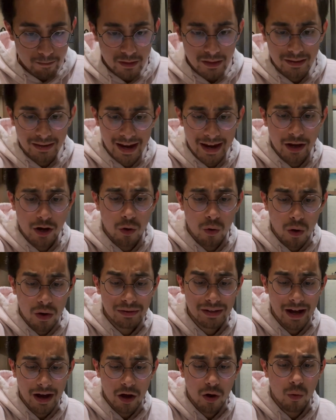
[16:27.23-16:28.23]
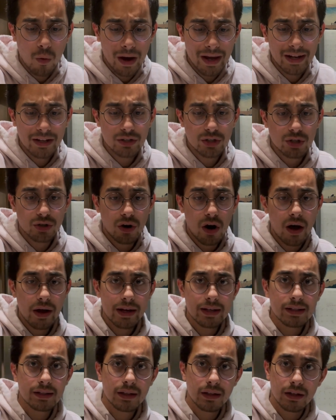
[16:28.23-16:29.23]
Not quite as strong
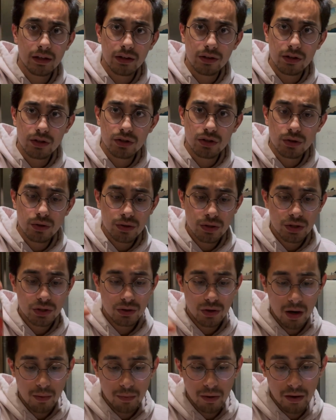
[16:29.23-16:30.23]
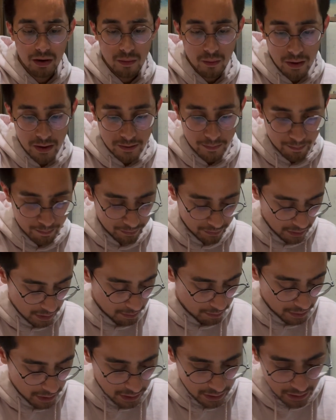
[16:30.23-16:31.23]
as the Suja strawberry one,
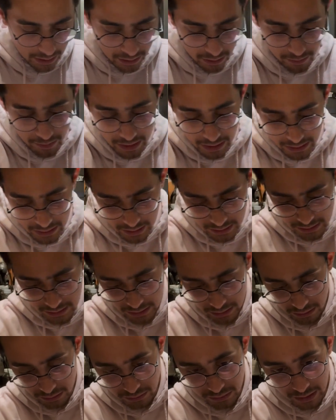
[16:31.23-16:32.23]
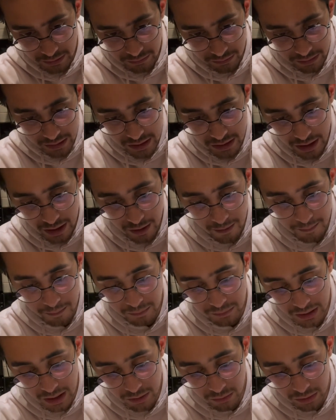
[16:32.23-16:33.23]
but it's still definitely there.
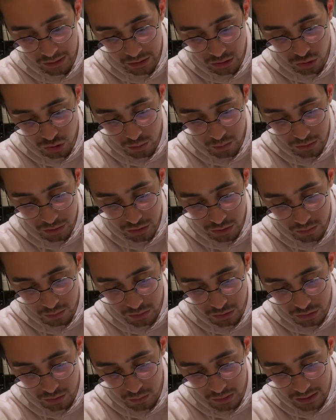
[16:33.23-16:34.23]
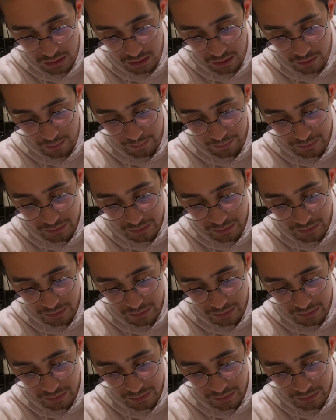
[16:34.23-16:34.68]
Not really super sweet though.